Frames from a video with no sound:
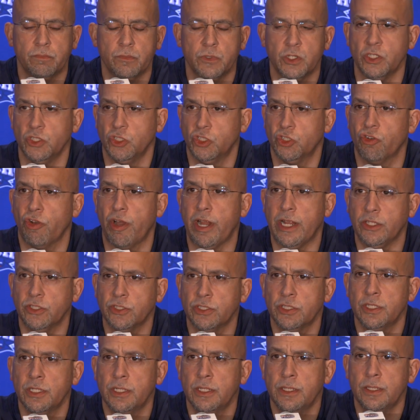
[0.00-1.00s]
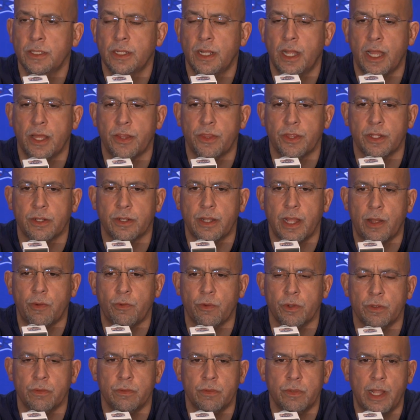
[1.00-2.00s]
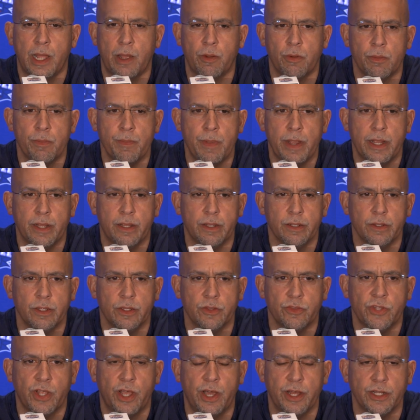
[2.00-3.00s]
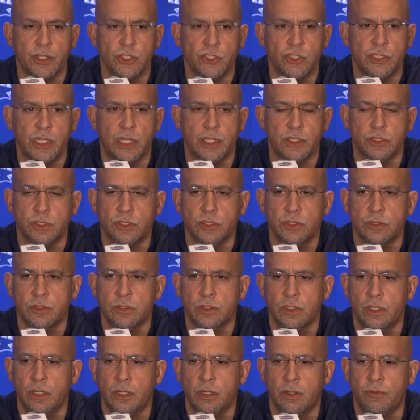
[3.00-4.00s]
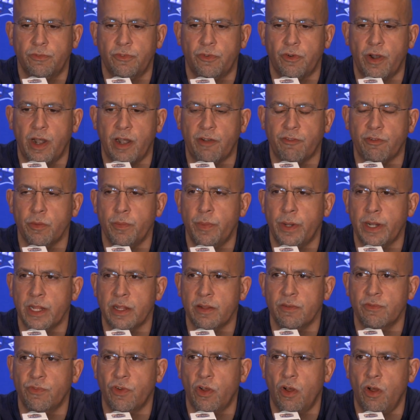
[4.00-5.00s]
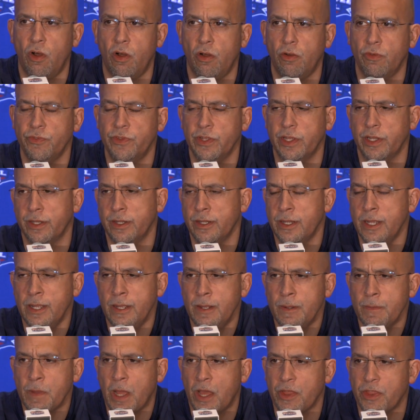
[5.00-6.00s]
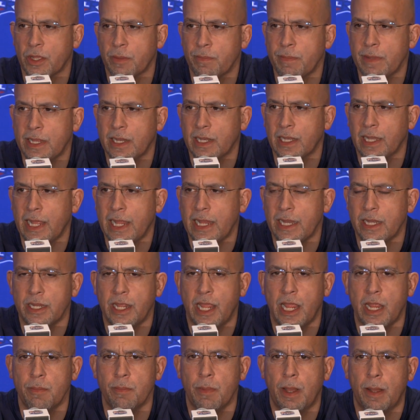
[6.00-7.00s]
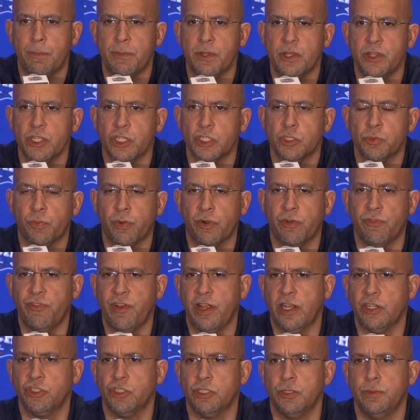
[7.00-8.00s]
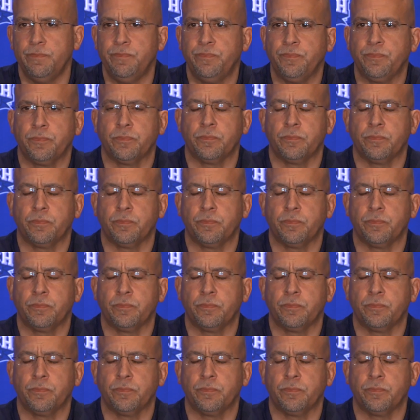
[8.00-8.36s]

constraints. I think that would that would make a ton of sense uh, for everybody involved. And I think me and Lane came up in this profession